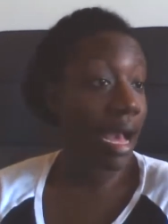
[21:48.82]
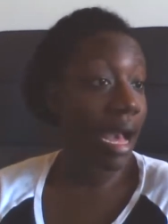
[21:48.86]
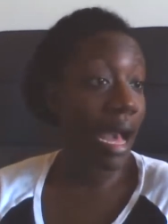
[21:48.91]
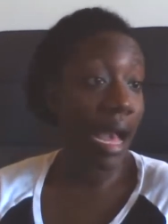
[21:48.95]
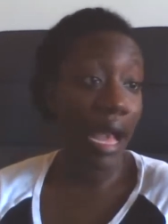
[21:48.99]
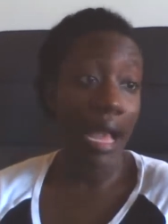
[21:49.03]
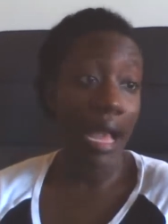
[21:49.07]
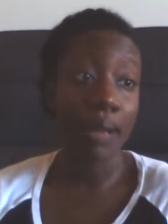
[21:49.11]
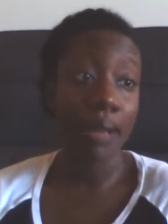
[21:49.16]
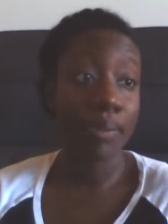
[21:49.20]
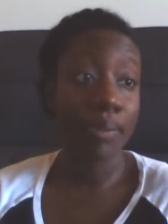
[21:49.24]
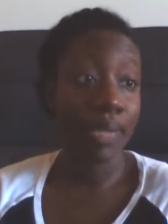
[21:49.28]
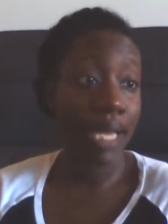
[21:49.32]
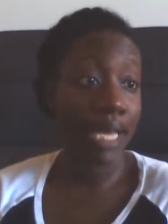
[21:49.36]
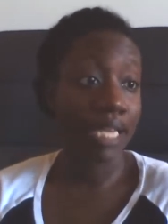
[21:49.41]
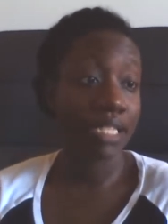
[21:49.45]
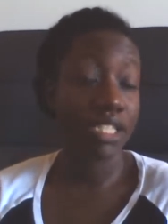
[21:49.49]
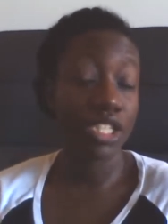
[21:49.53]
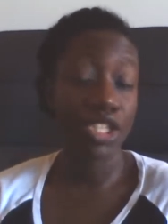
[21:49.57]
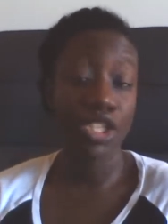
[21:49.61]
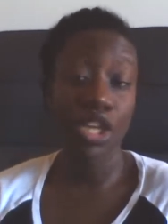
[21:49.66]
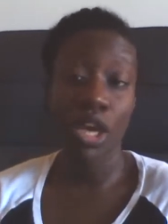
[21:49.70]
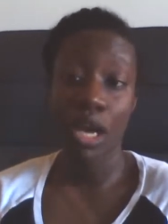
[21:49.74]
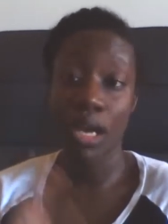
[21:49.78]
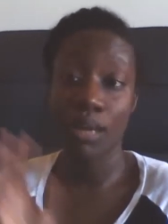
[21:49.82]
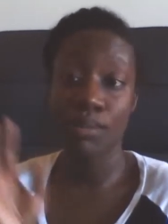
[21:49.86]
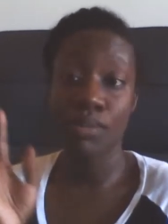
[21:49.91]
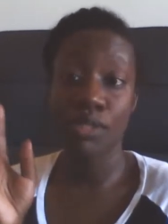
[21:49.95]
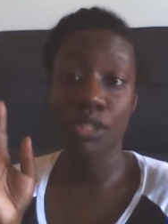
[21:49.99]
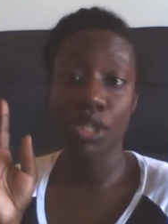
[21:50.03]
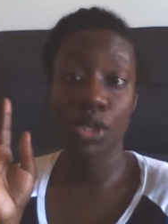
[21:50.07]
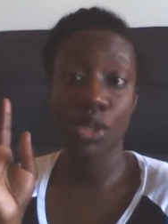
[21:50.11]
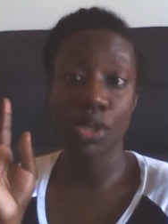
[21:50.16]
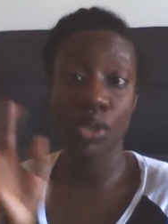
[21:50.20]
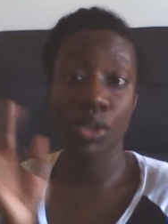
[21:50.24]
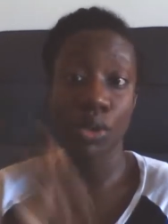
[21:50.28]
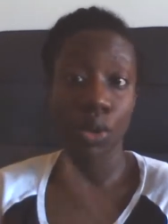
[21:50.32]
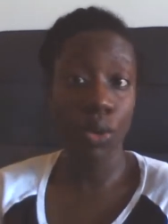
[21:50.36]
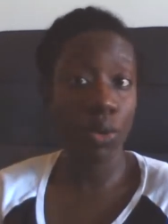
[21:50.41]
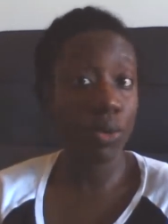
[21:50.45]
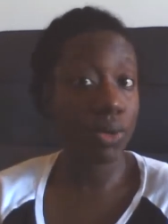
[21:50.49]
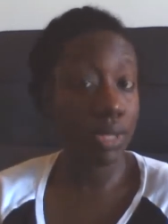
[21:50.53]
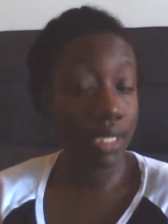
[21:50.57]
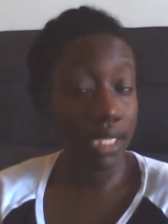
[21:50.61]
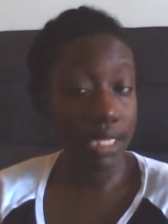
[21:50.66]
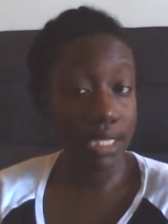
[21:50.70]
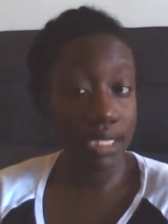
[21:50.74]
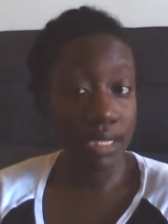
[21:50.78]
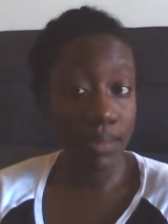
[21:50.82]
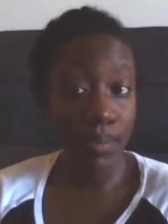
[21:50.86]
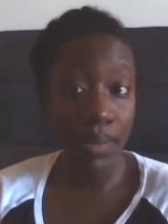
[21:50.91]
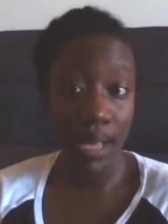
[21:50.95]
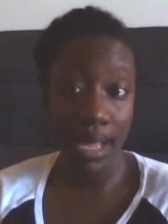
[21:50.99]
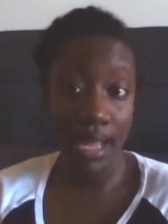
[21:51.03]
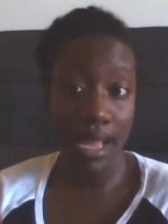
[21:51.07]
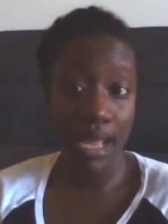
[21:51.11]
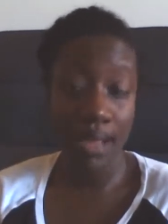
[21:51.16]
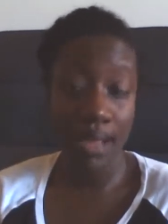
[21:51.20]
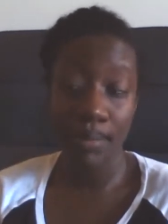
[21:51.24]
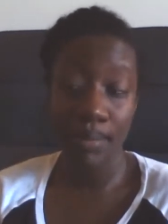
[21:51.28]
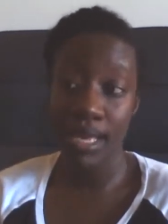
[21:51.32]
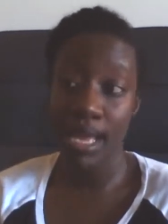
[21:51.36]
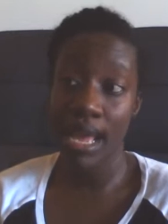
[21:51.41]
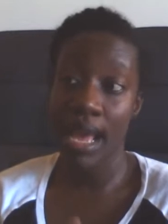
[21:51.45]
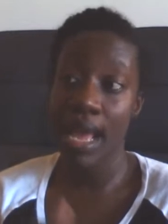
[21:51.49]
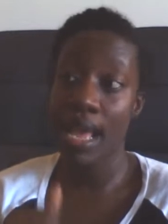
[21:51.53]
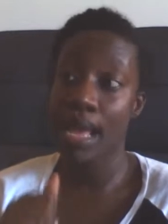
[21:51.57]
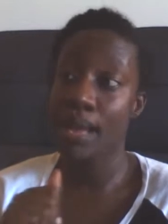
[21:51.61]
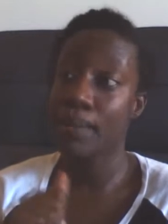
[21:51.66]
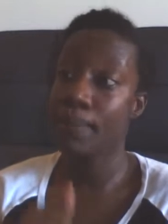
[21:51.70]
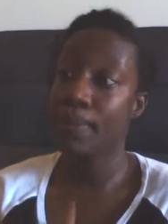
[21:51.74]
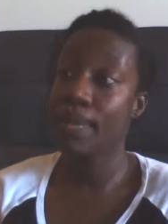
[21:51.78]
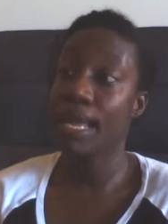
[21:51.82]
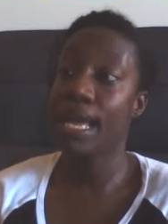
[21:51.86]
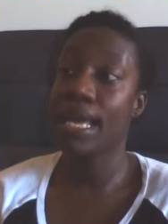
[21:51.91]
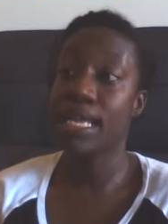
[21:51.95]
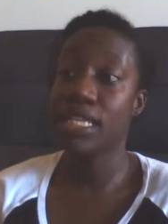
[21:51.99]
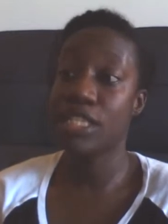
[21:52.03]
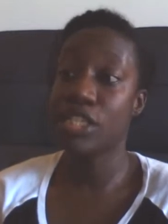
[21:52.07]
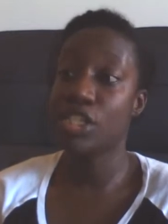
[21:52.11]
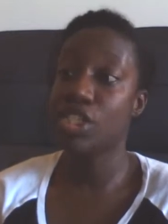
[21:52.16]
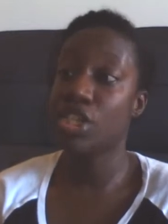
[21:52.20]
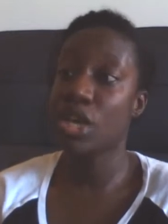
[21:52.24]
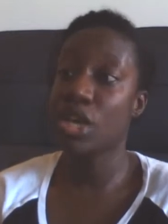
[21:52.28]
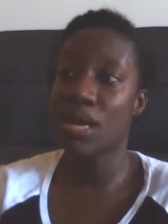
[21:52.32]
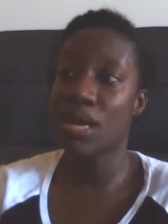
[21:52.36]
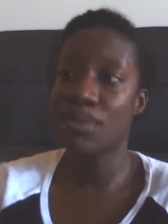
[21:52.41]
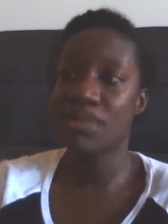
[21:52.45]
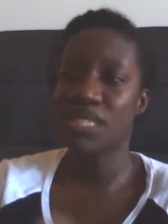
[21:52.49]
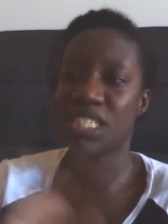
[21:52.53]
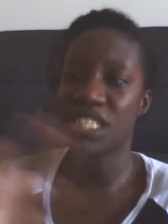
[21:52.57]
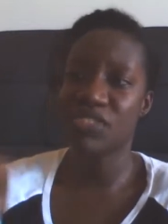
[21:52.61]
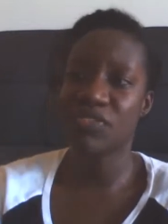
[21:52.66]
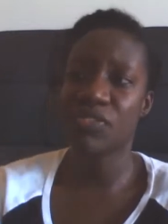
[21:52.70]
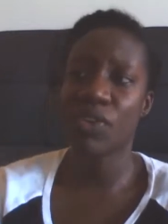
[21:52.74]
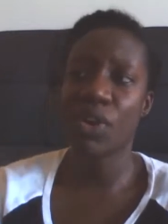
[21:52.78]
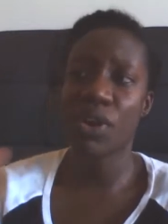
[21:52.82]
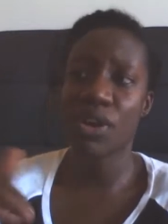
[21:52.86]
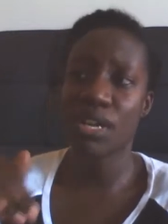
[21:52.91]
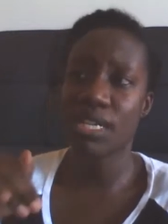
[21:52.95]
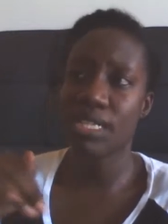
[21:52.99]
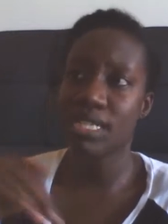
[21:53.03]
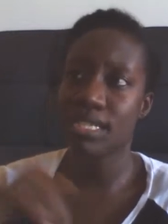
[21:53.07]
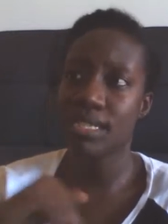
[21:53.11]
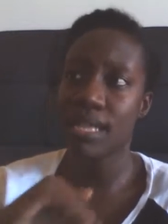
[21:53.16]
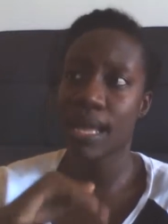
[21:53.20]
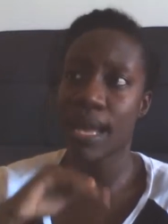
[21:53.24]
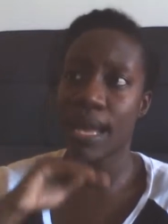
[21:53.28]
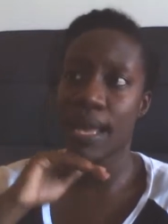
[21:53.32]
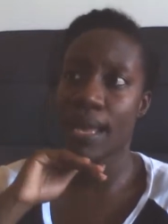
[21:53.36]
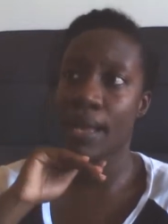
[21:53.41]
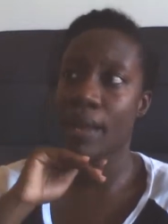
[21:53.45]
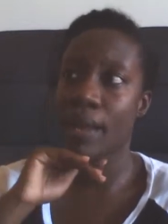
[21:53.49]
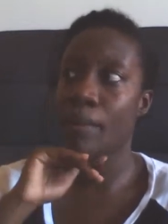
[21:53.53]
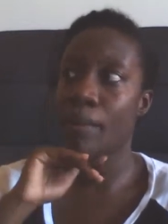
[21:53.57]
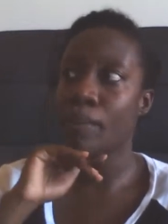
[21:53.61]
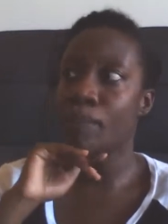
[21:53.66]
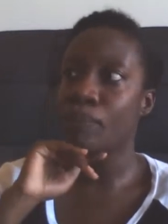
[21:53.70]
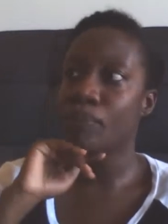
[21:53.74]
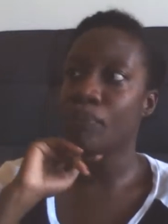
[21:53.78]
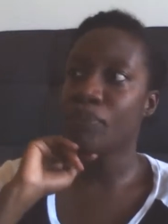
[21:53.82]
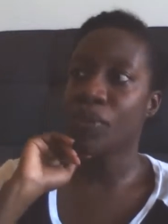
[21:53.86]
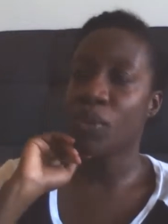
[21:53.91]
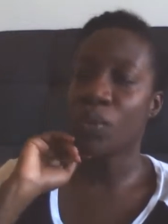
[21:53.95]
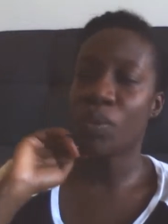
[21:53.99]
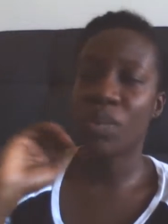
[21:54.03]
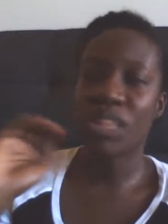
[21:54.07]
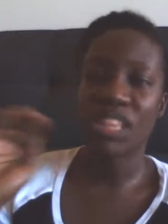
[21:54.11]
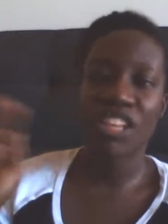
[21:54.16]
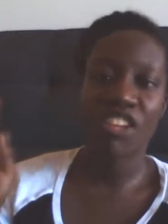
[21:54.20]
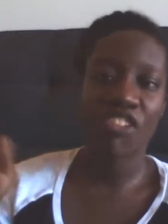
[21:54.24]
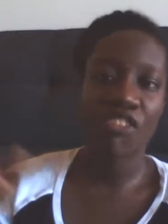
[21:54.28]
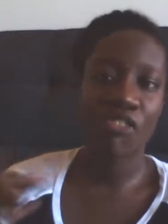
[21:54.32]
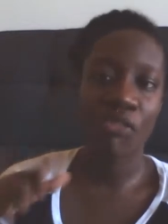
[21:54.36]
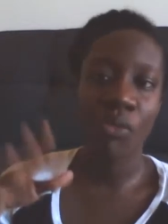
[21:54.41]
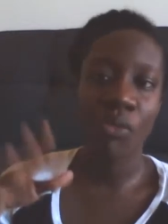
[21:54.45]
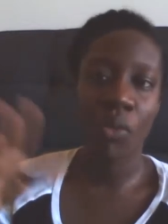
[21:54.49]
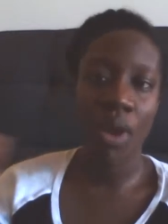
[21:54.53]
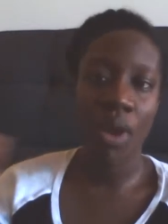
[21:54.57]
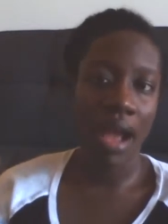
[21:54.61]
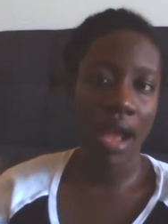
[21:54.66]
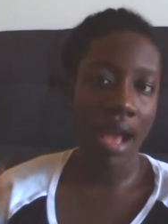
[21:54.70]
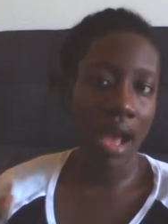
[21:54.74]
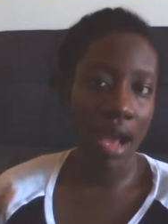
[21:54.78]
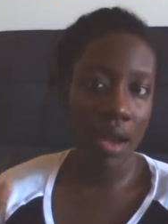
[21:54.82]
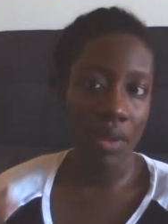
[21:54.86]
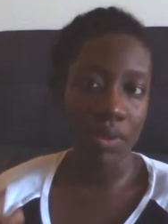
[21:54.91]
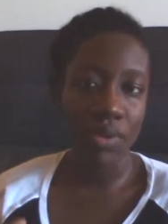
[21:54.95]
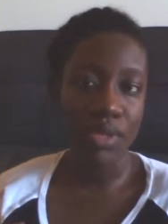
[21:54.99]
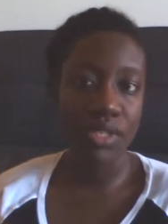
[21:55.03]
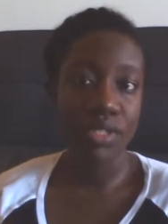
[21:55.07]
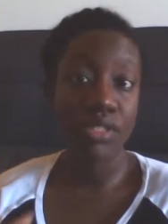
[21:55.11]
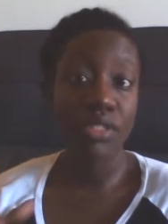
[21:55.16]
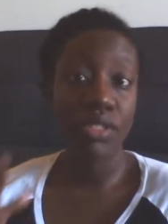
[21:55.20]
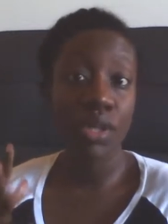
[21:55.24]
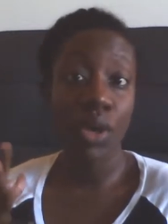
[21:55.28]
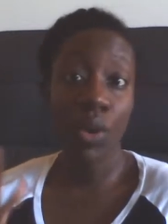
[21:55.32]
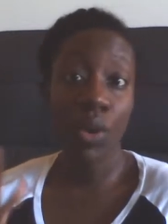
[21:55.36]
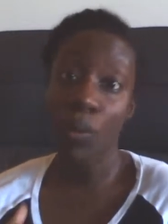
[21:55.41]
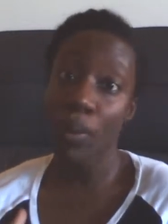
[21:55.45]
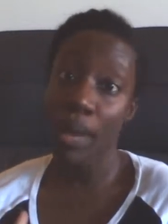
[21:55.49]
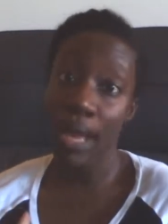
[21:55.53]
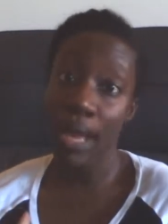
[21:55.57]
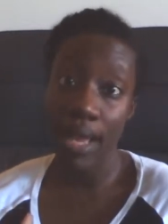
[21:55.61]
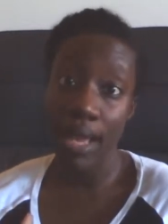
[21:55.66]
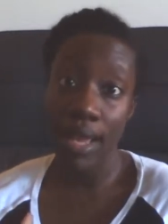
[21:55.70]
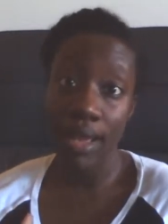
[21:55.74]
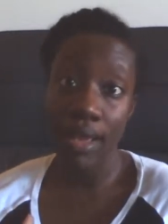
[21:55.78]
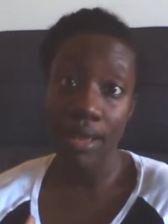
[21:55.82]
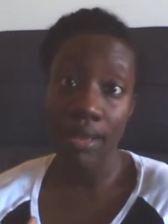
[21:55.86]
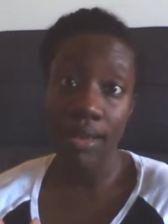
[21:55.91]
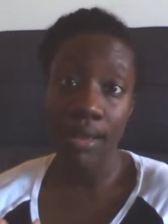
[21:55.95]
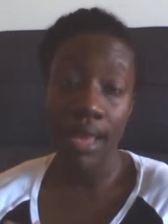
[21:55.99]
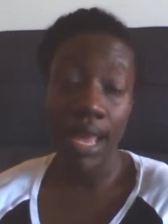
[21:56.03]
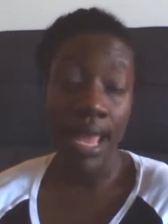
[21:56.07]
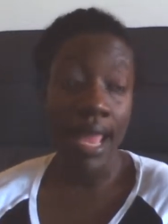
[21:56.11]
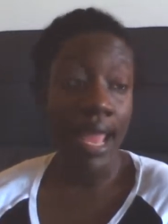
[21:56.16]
I applied to jobs locally to Miami. I applied to jobs as far as like within 4 hours away.